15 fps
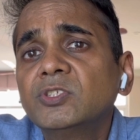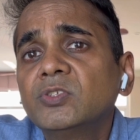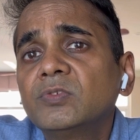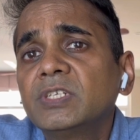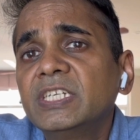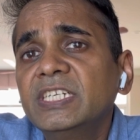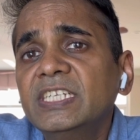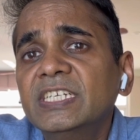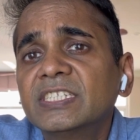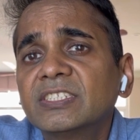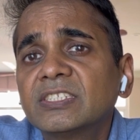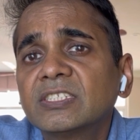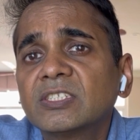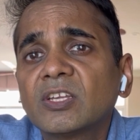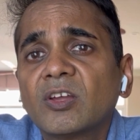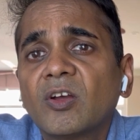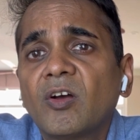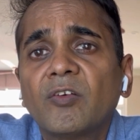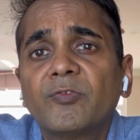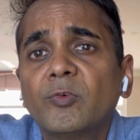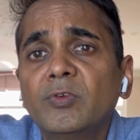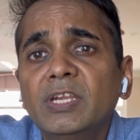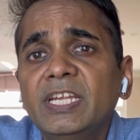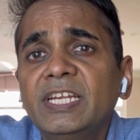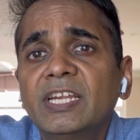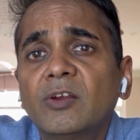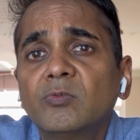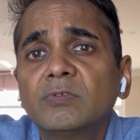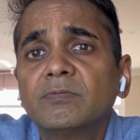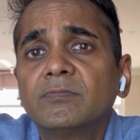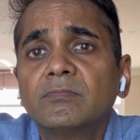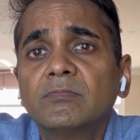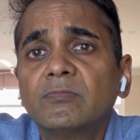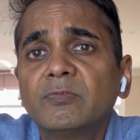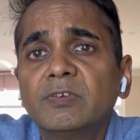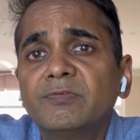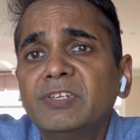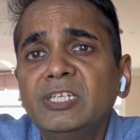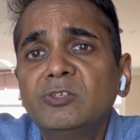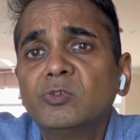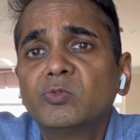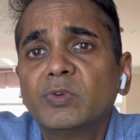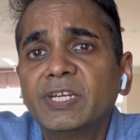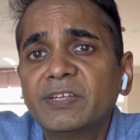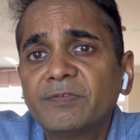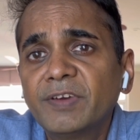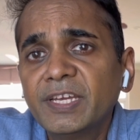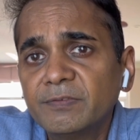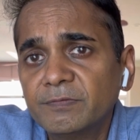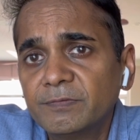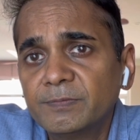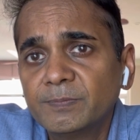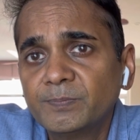you TDS of only around 15 to 25.